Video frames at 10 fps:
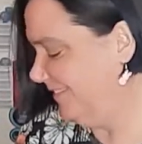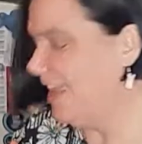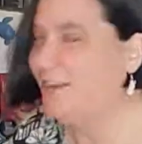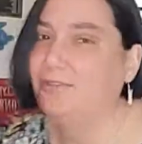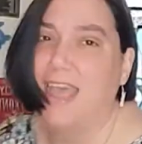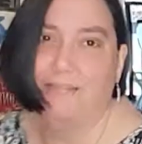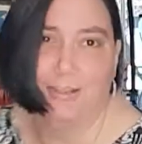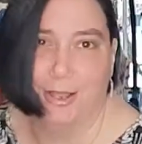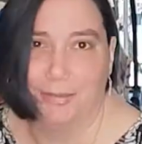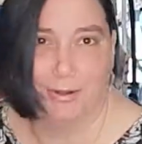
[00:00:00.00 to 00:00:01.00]
I don't have a
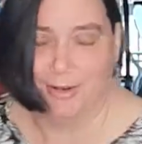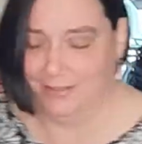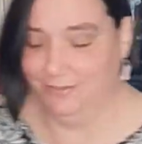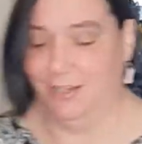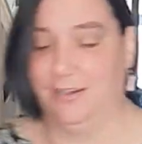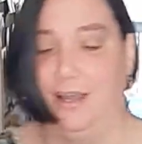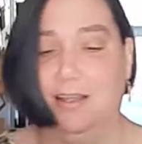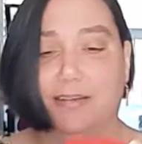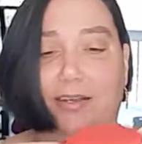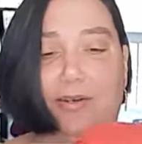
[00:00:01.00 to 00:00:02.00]
lawnmower, I live in a
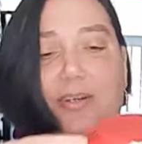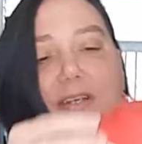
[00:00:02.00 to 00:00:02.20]
condo.